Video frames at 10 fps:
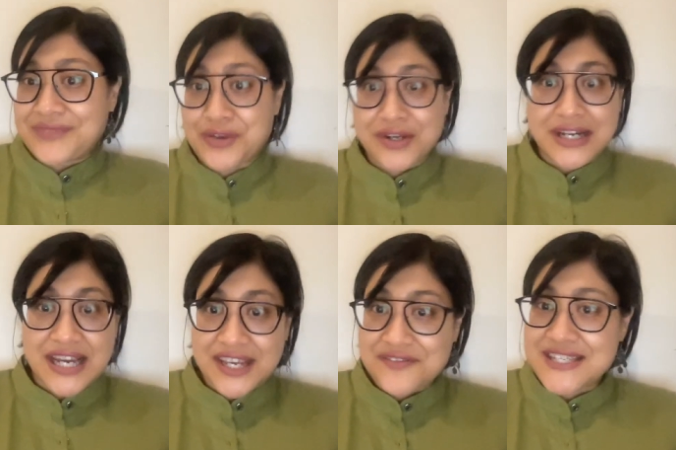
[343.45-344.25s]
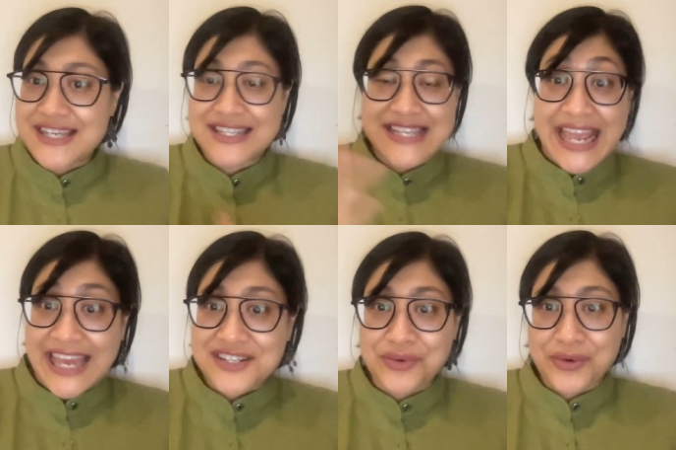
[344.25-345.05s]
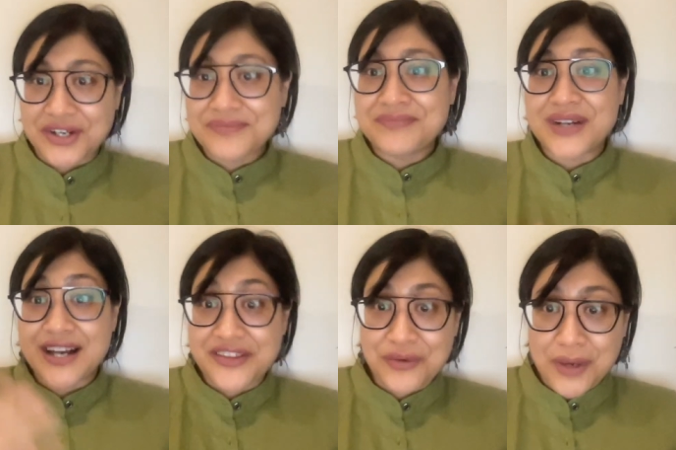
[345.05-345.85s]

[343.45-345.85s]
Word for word: or knives at, and or other